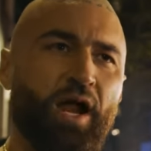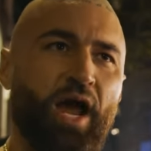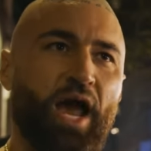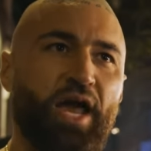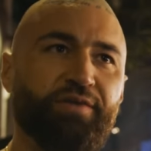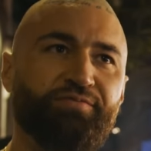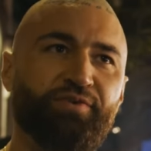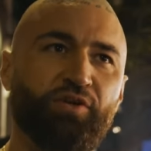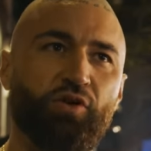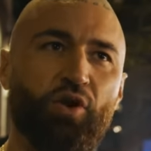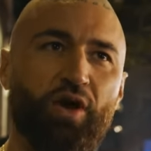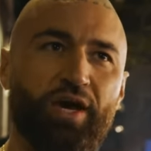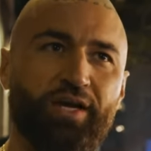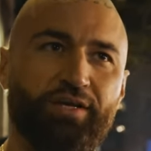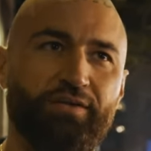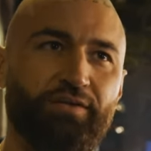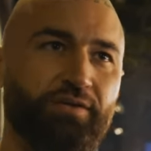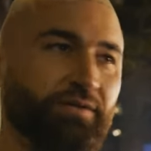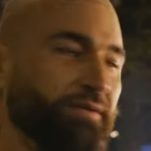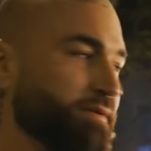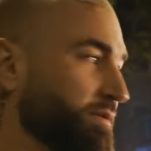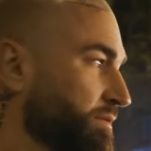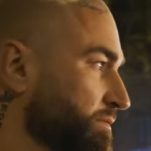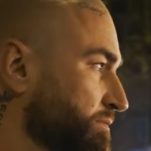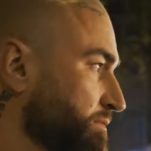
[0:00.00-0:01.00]
Even like
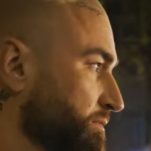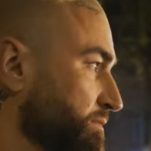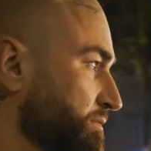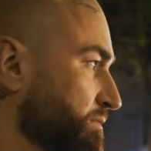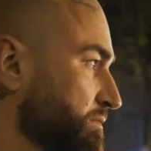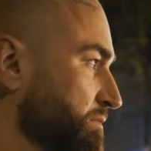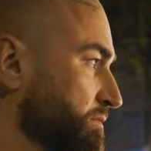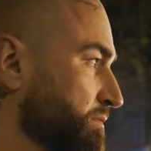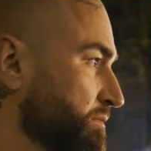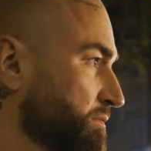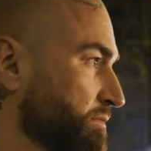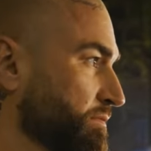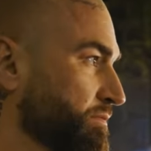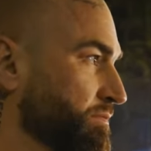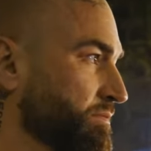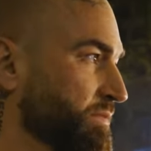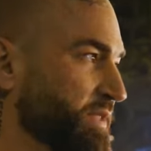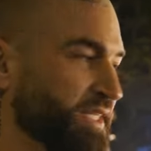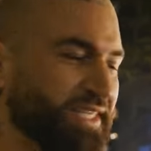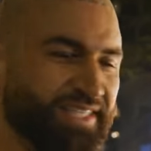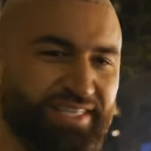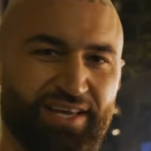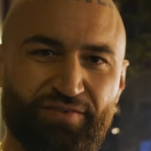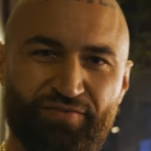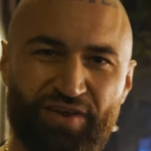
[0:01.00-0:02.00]

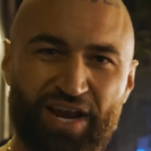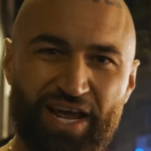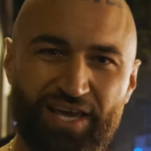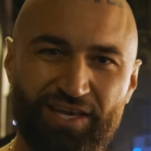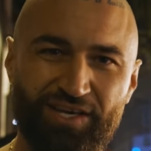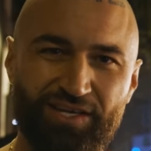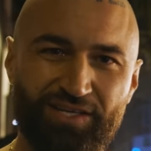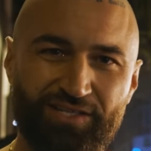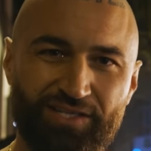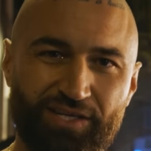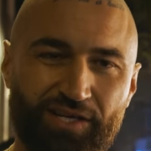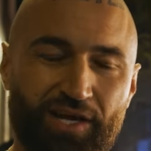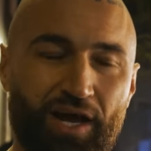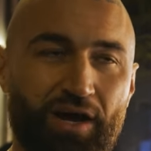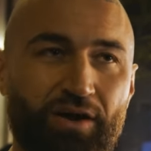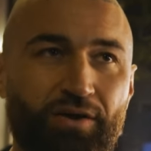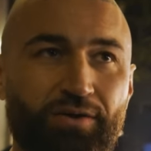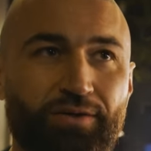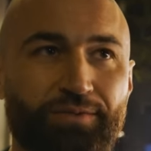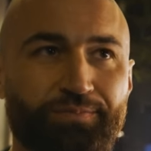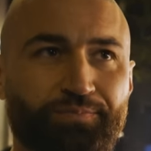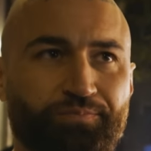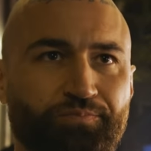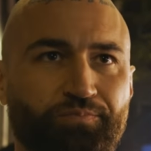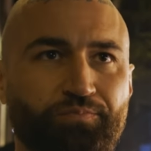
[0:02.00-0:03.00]
7-8 years
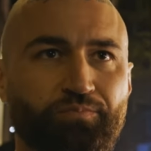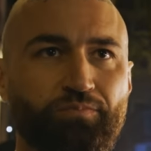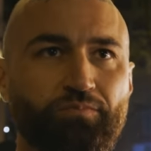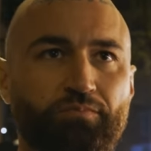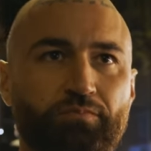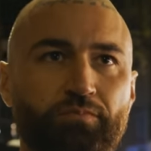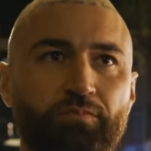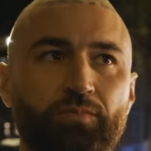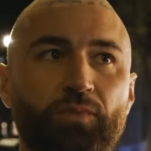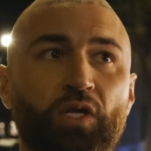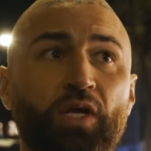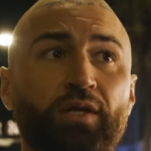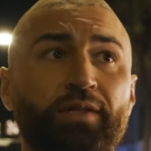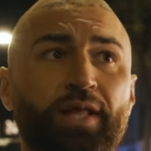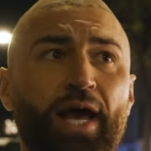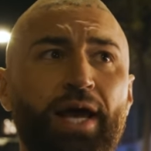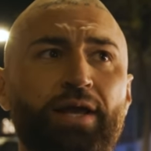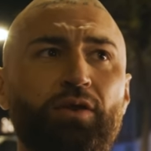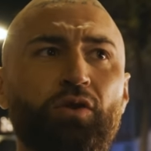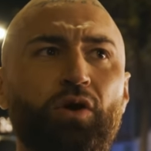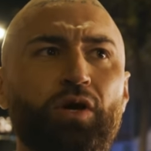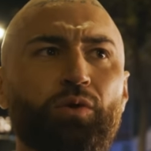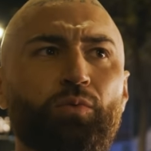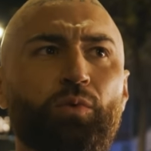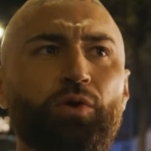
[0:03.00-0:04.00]
ago, they
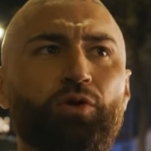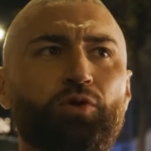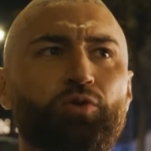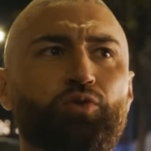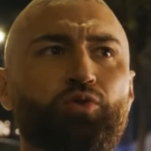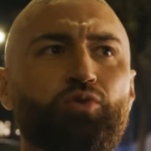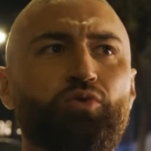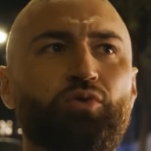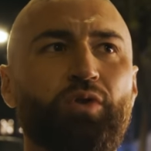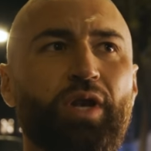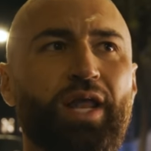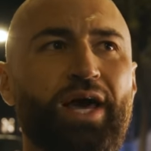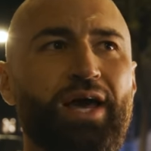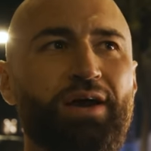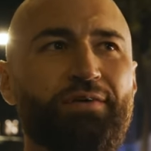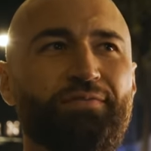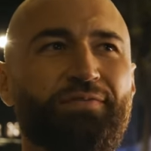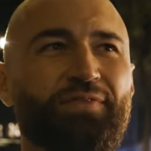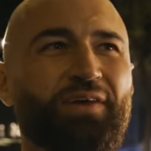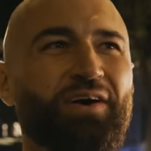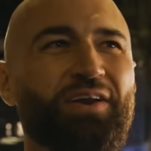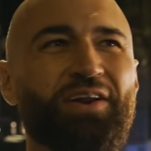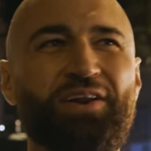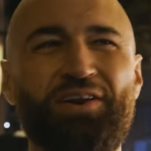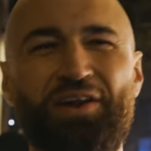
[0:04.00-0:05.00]
had like 1 or 2
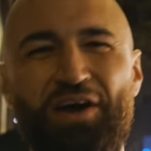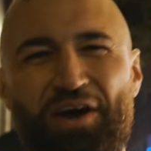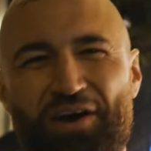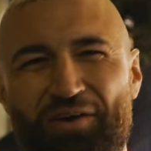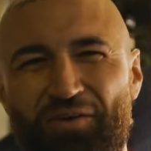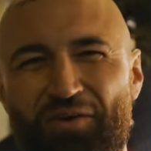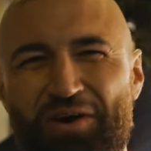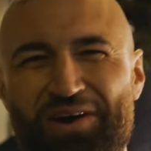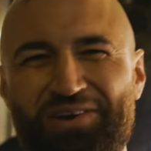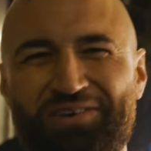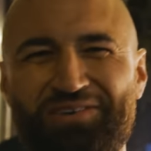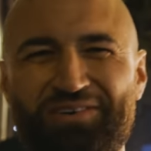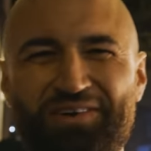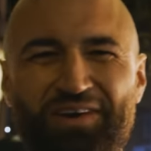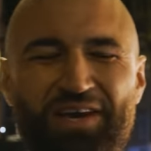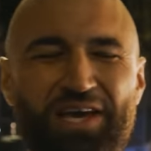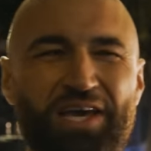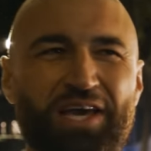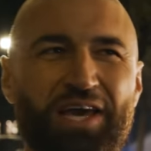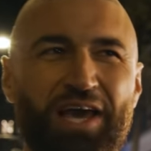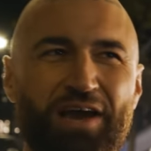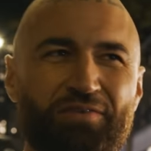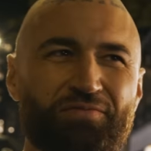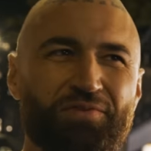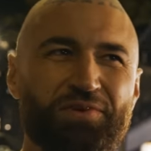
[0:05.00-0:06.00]
left. I don't know, like
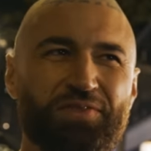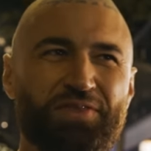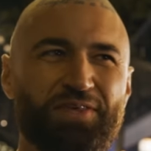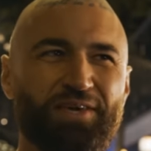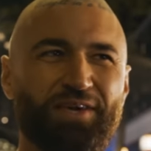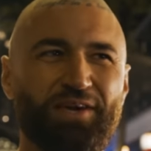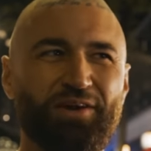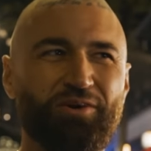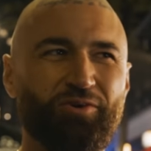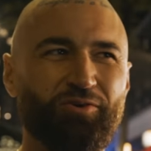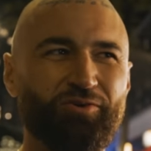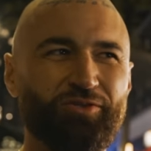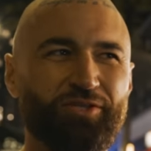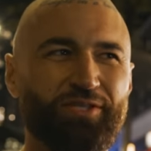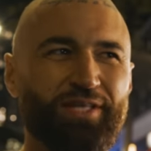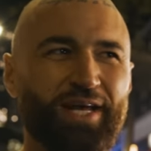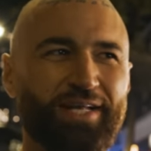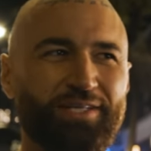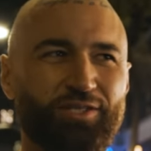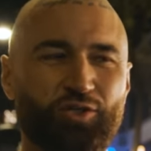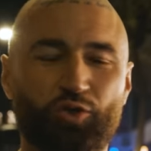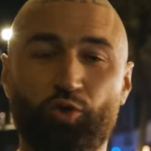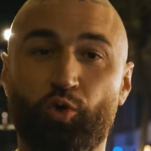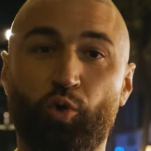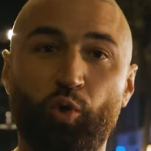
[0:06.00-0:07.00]
everything else
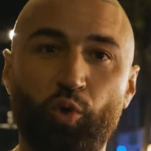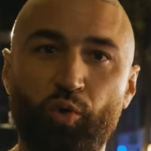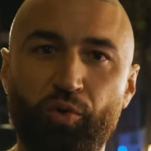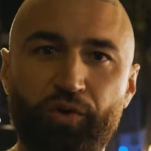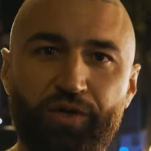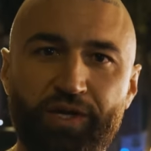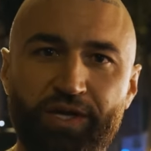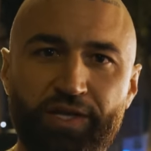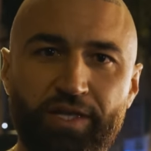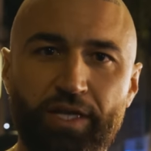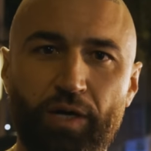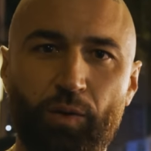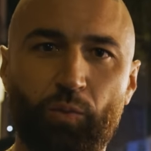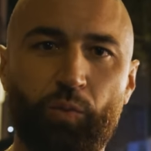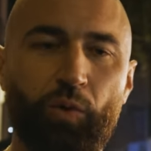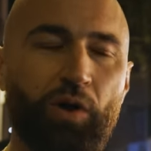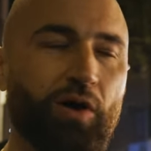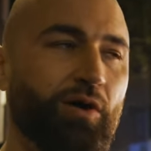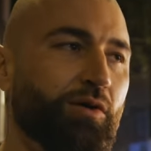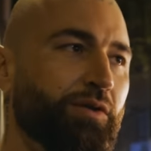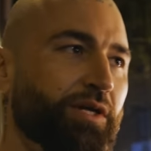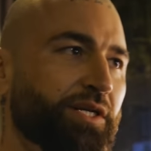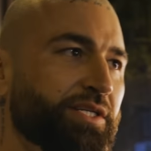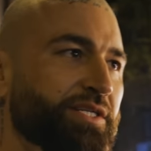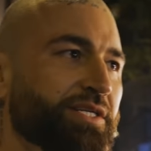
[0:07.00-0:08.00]
that's good in the
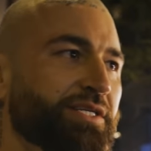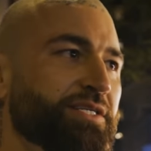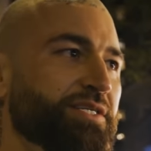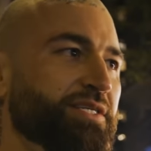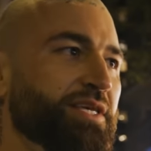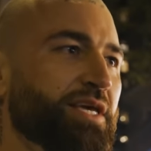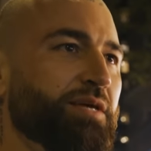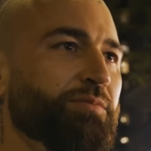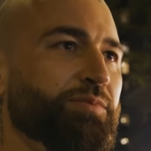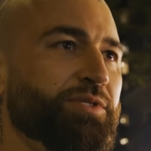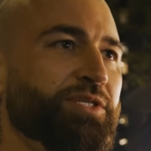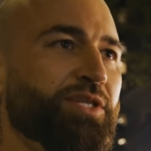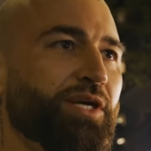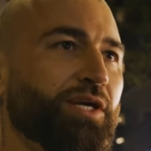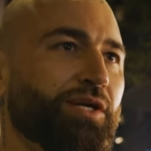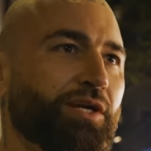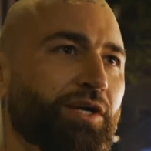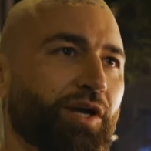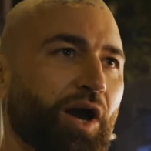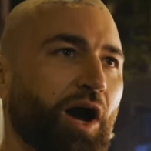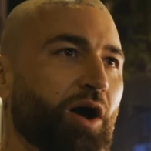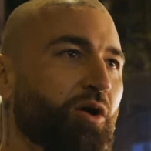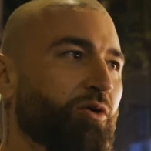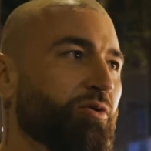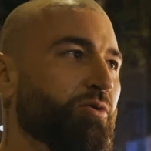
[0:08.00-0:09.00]
world, it just seems to
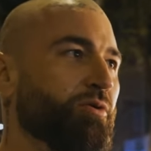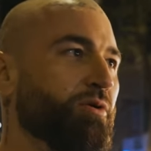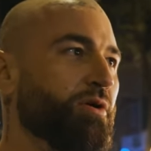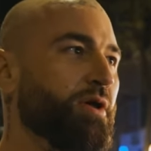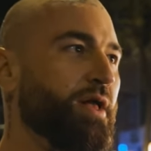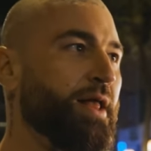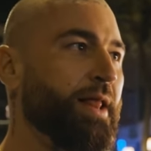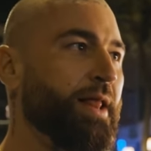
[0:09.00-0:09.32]
go.